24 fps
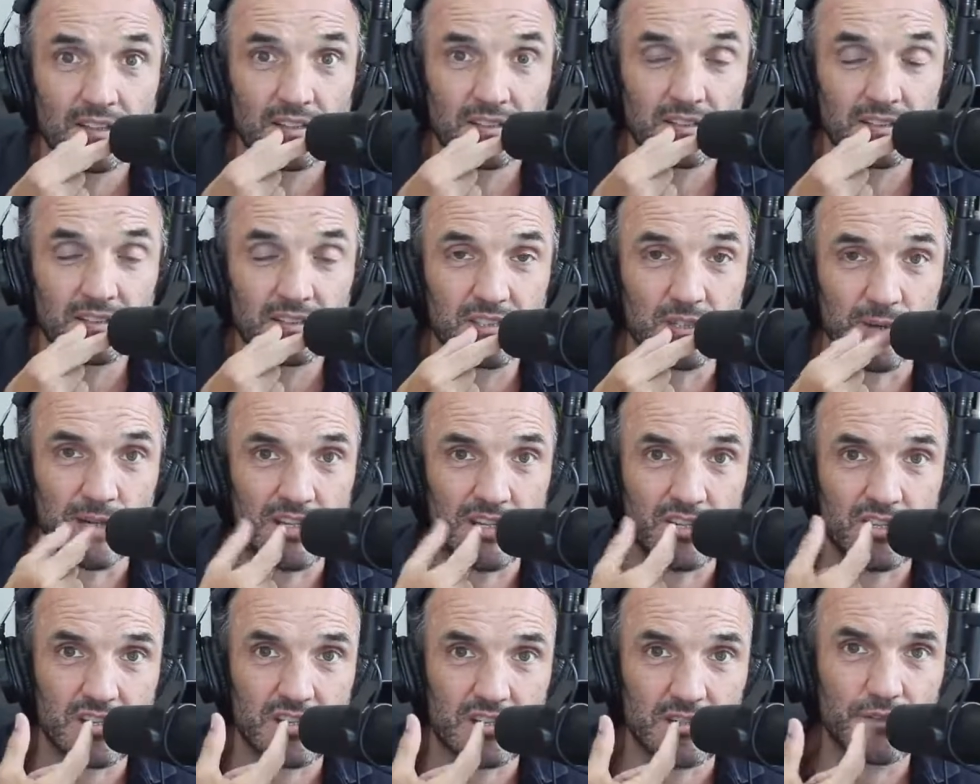2
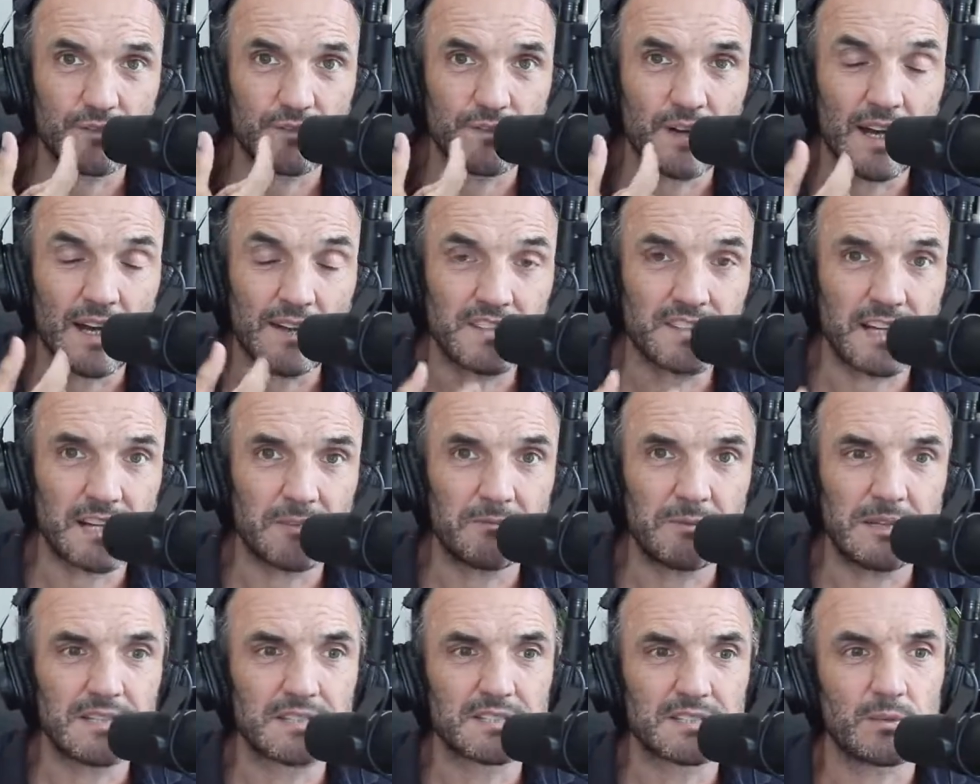inches, 5
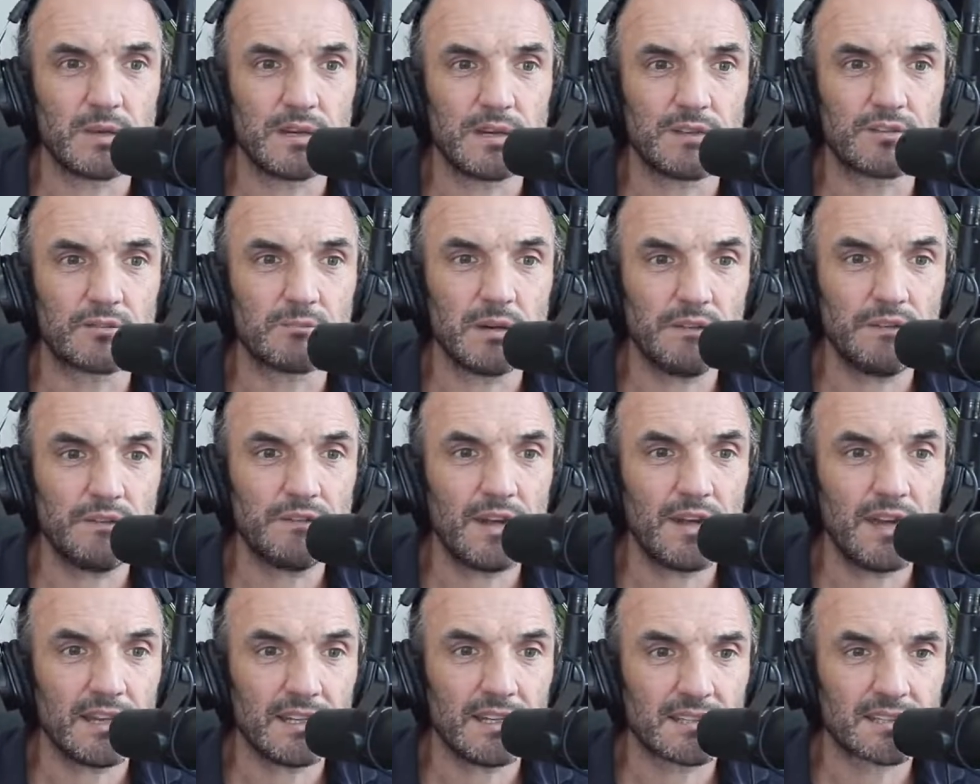centimeters away from my
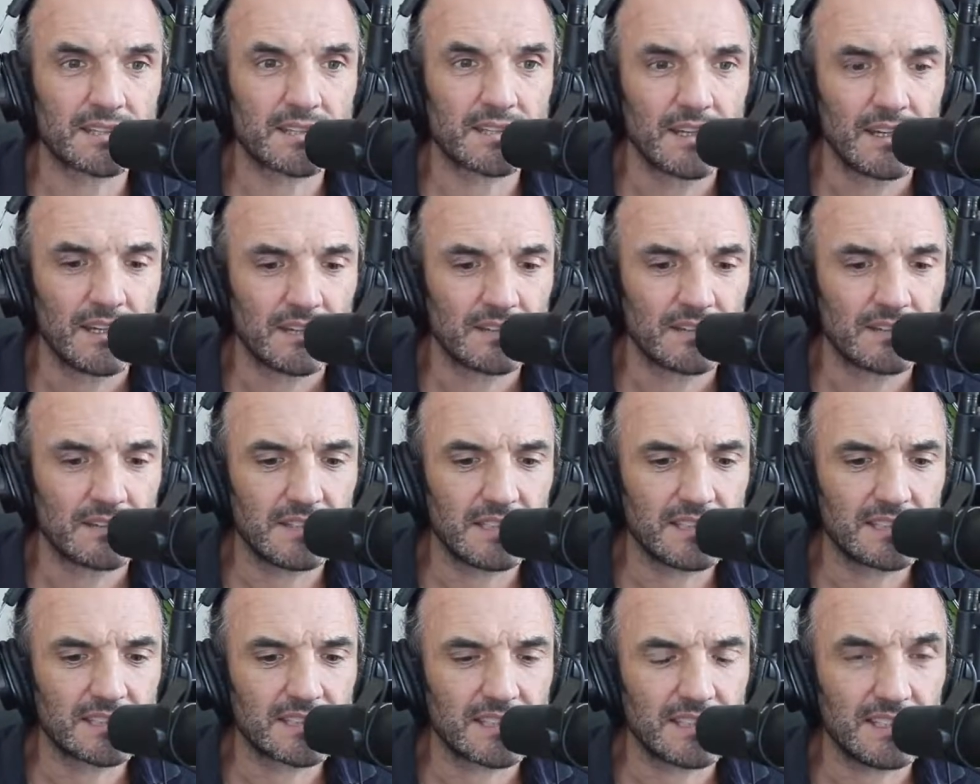face.
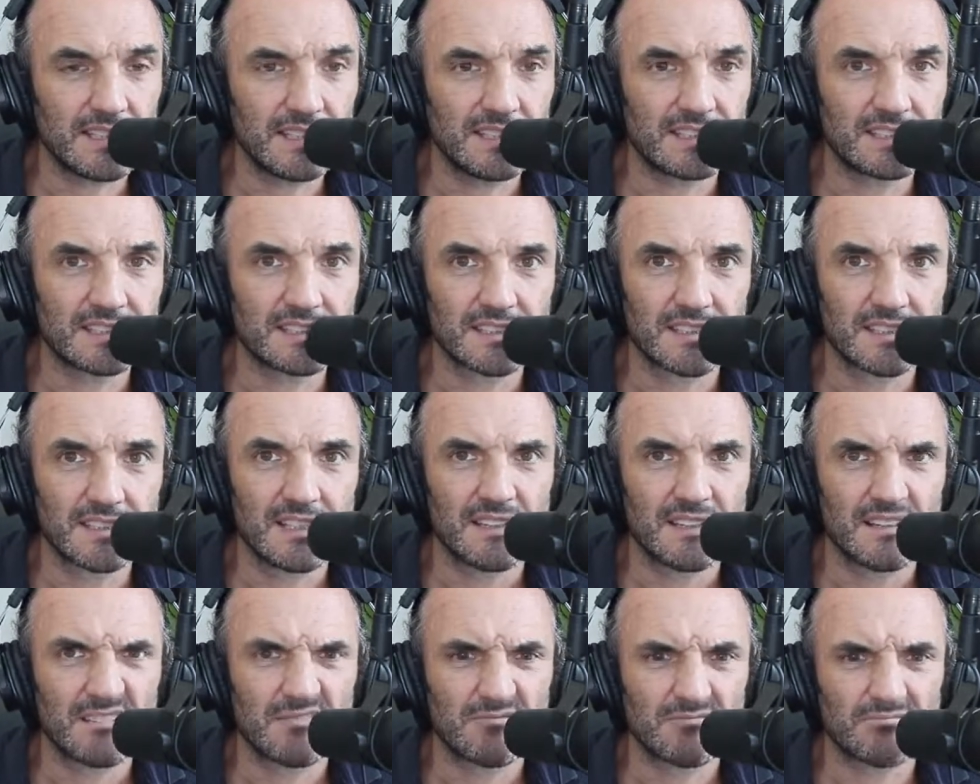This is
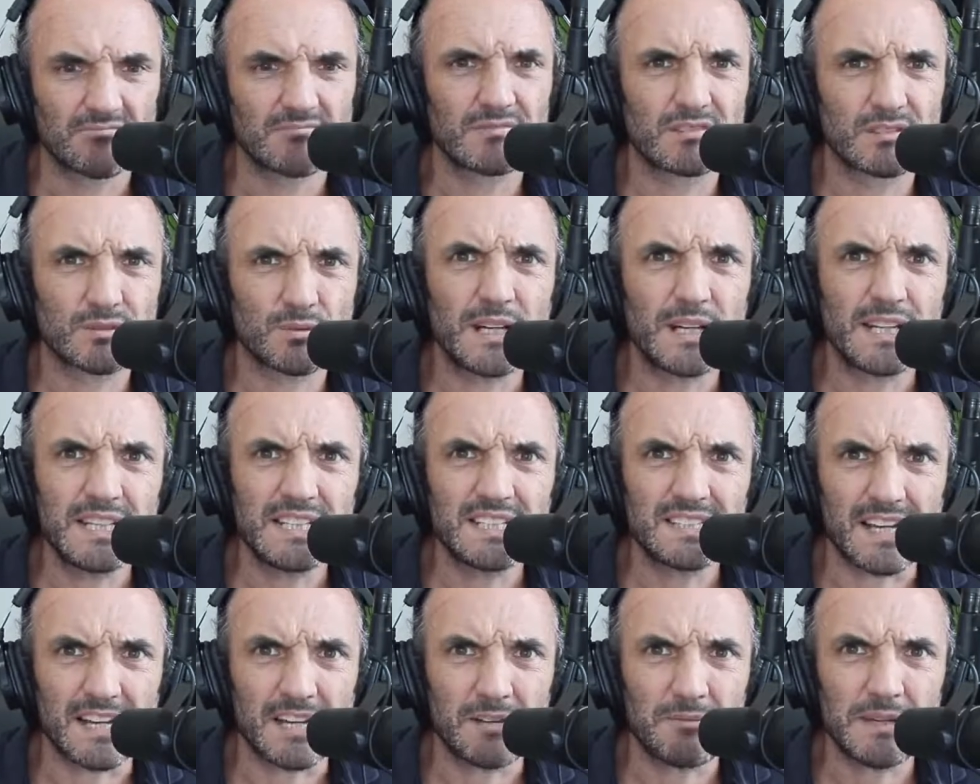20
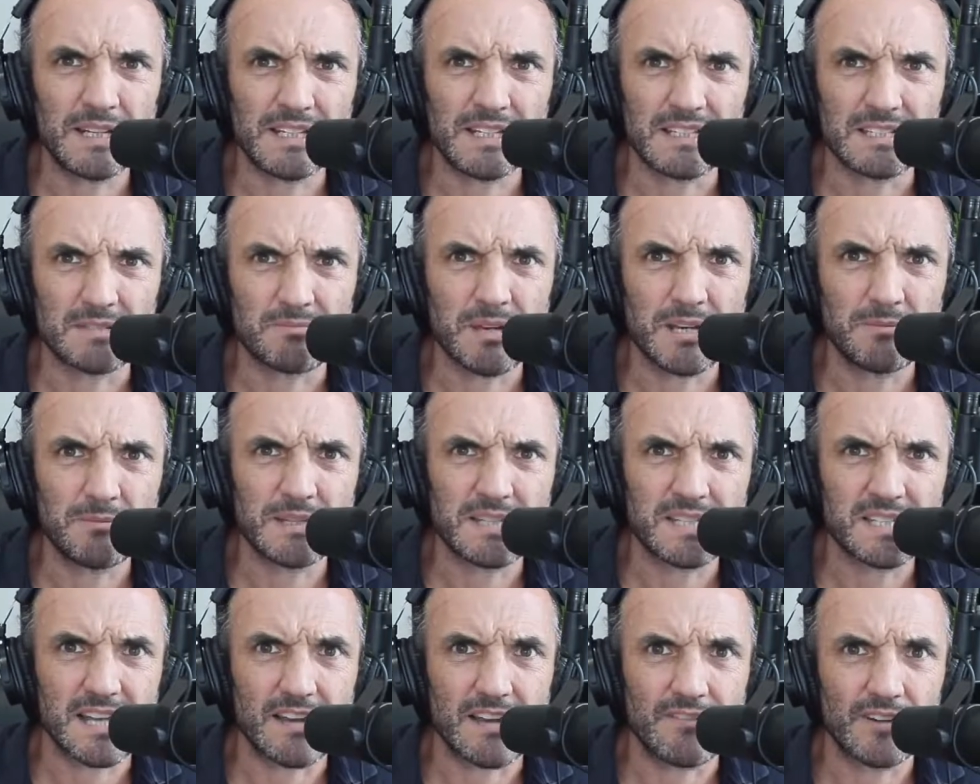centimeters, maybe
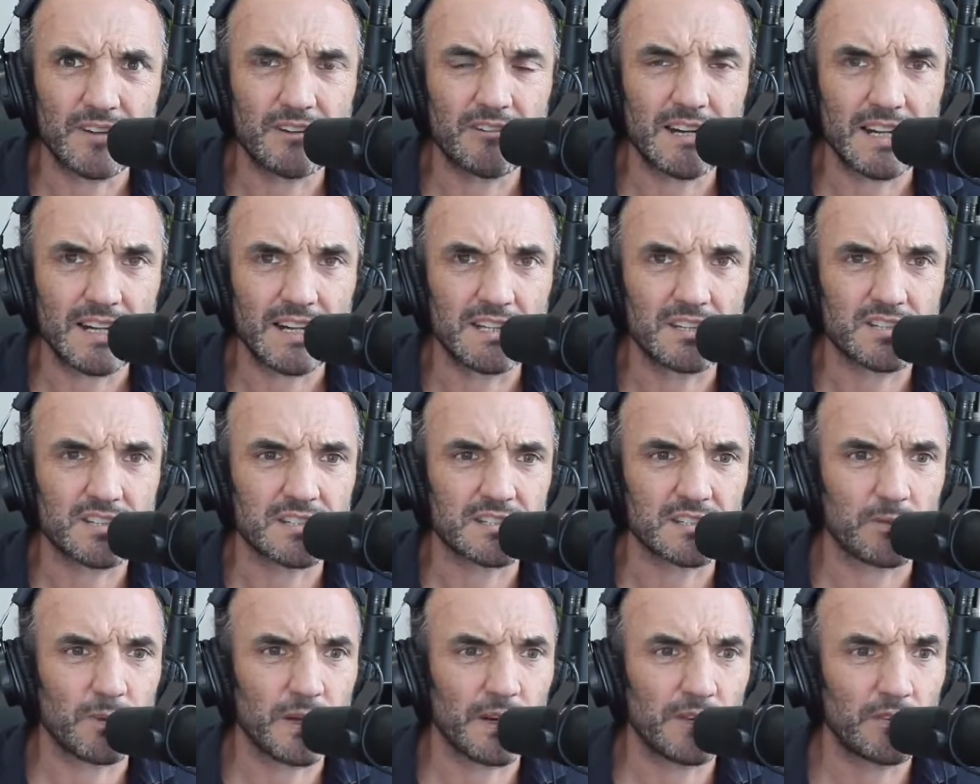7 or 8
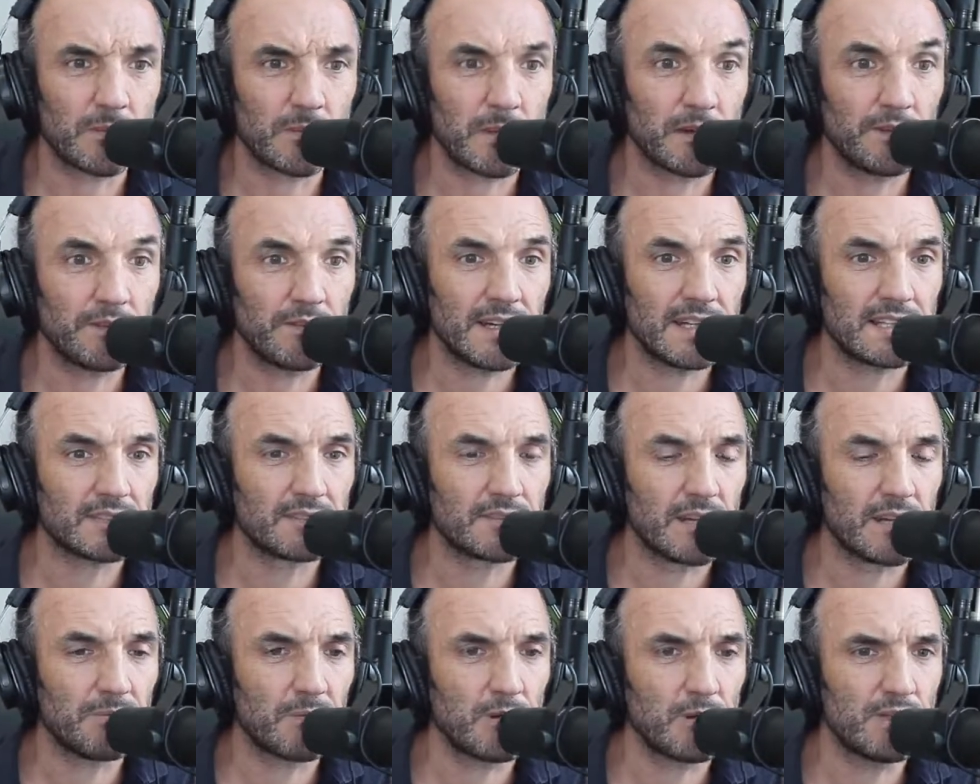inches away from my face.
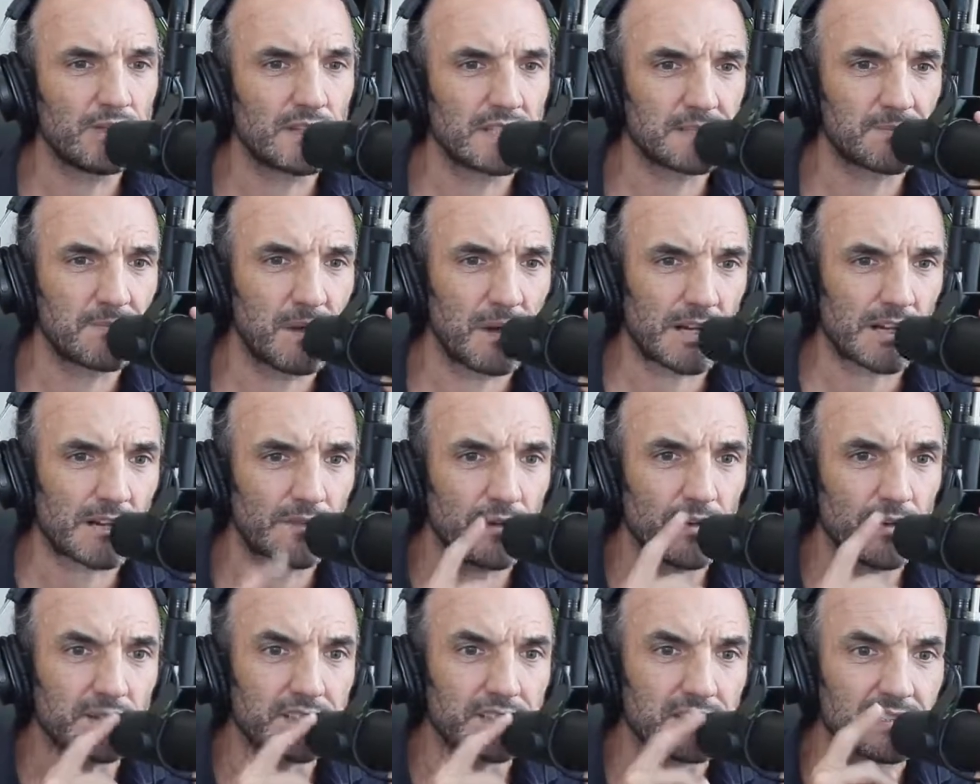If I move this
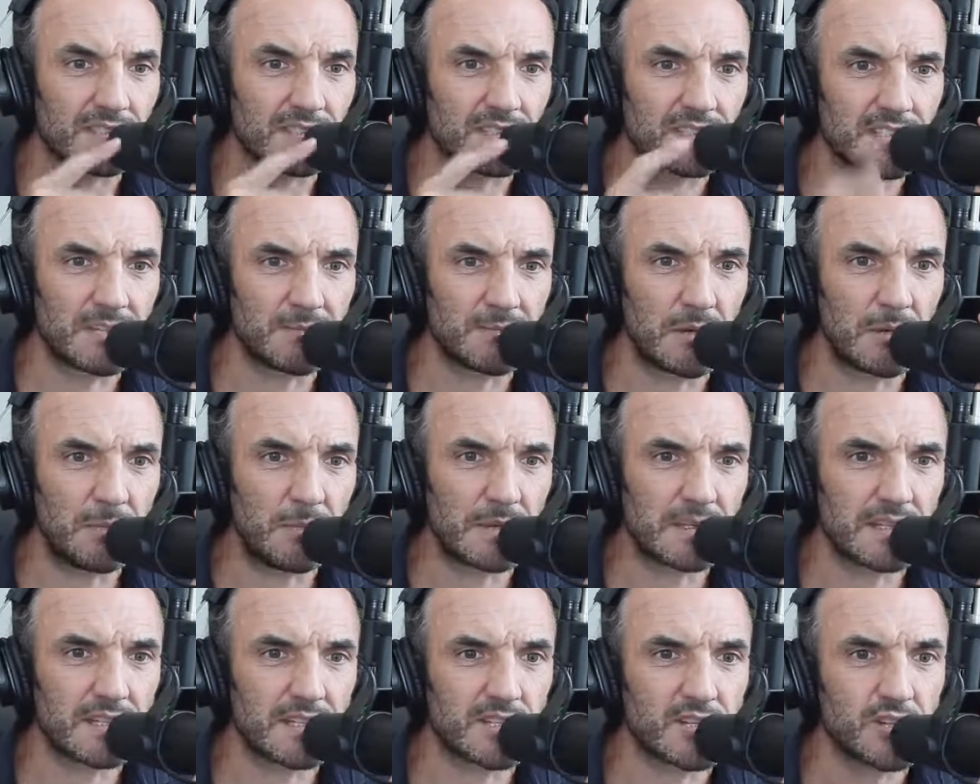microphone to the similar
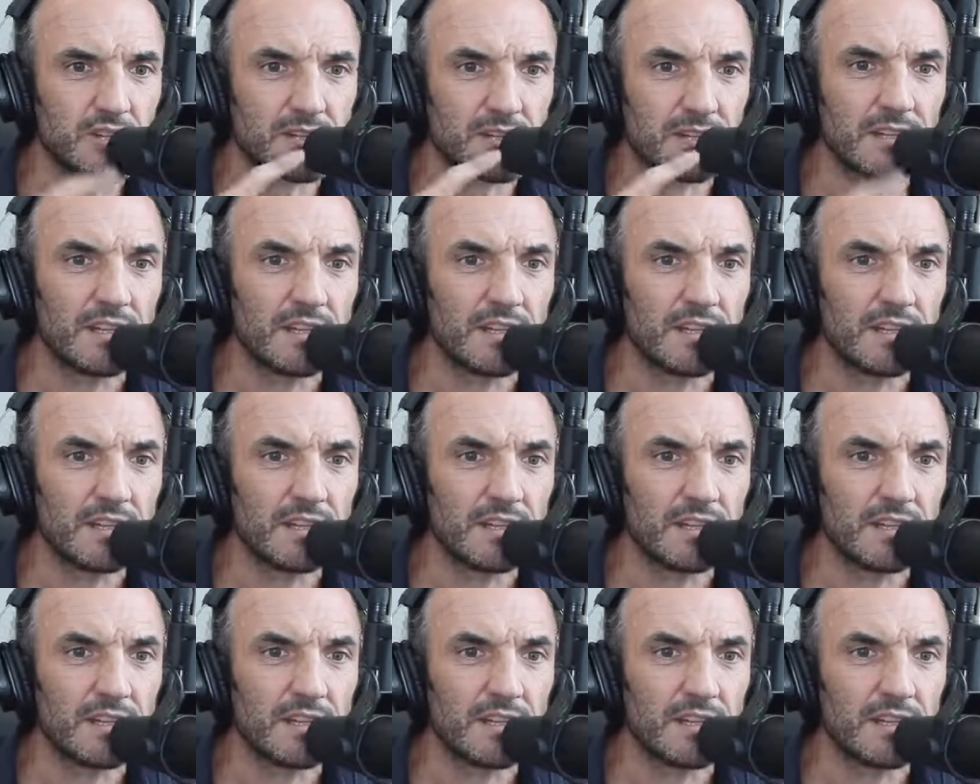position,